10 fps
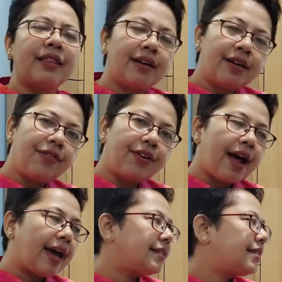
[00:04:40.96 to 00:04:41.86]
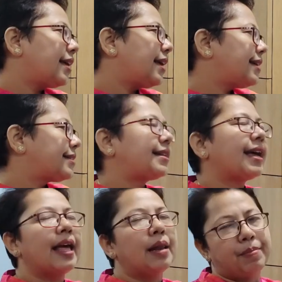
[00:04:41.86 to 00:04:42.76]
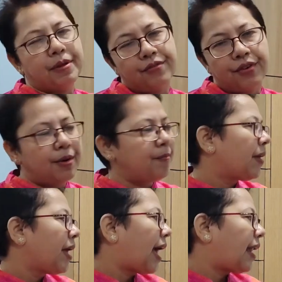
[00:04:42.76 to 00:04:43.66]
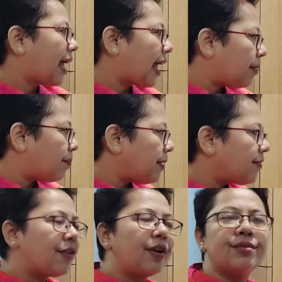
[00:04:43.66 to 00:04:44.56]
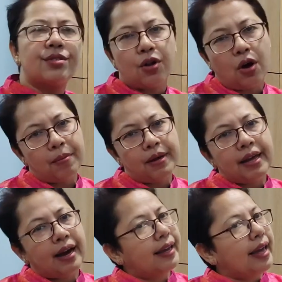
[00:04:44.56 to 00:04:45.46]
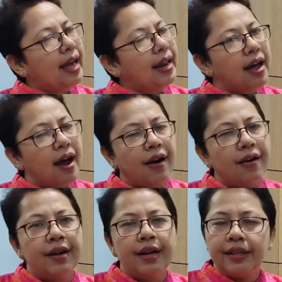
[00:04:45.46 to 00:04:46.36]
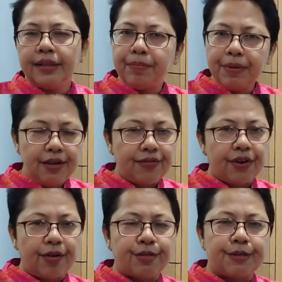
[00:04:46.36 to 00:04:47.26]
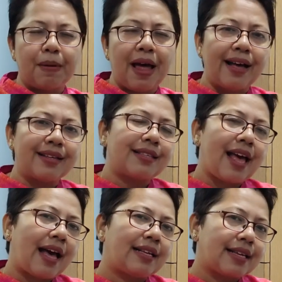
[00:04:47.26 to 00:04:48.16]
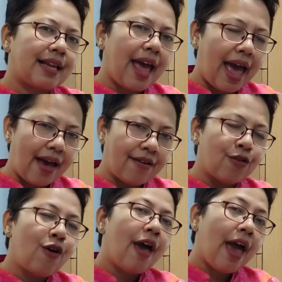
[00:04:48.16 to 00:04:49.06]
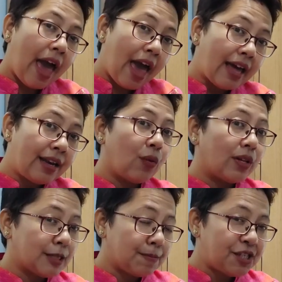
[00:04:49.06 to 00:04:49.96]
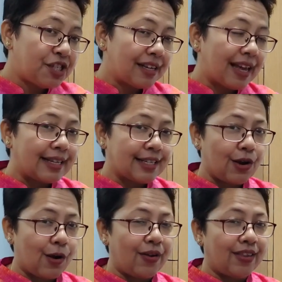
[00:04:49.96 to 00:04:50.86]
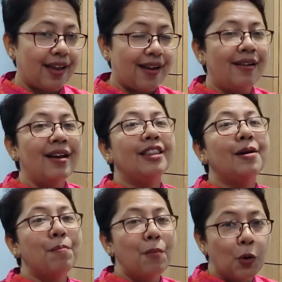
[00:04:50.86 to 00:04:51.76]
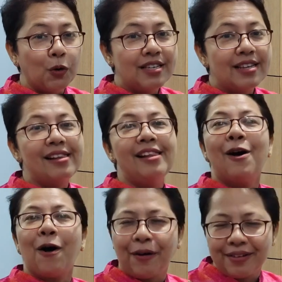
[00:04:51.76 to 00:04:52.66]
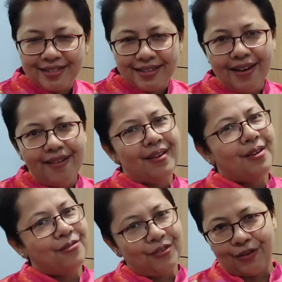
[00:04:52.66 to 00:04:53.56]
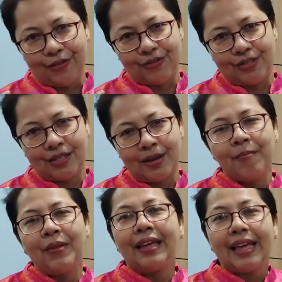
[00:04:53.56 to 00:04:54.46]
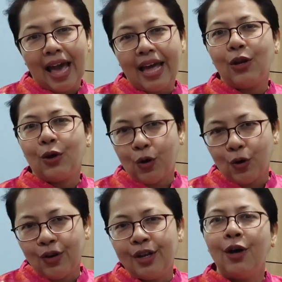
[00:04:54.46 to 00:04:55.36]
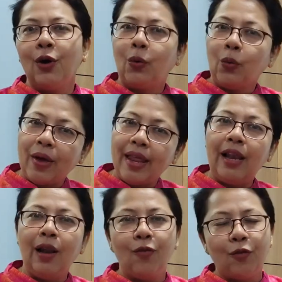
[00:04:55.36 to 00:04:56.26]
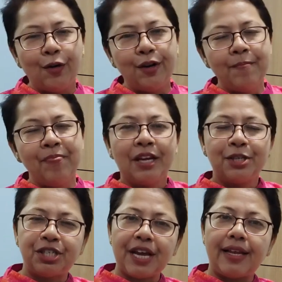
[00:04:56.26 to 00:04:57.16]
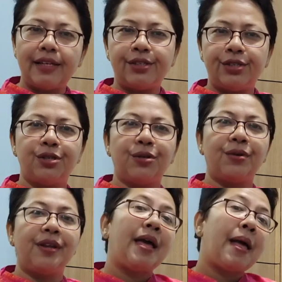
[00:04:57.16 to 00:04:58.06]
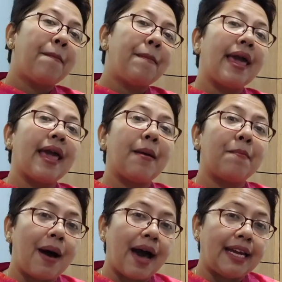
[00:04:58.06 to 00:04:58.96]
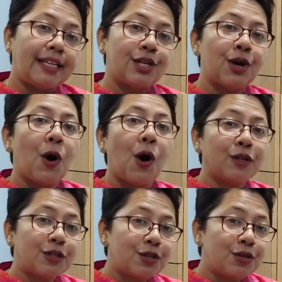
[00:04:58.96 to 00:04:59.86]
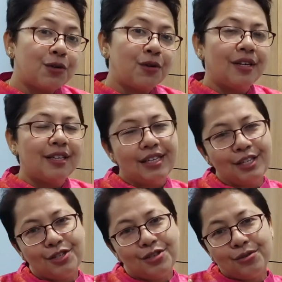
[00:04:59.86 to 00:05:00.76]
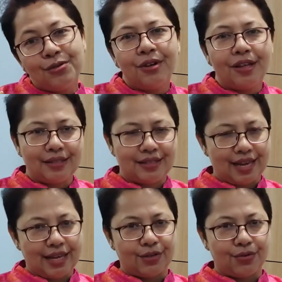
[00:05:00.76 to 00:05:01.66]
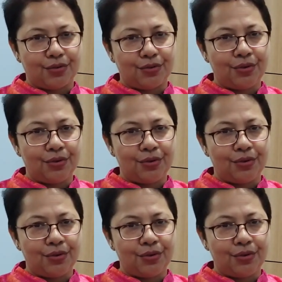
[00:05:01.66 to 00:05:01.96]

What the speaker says: Third variety is the helping verb, and helping verbs normally again are the be verbs plus has, had, have, and one special category there, the modal auxiliary verbs. Can, could, will, would, shall, should, may, might, ought to, need to, dare to.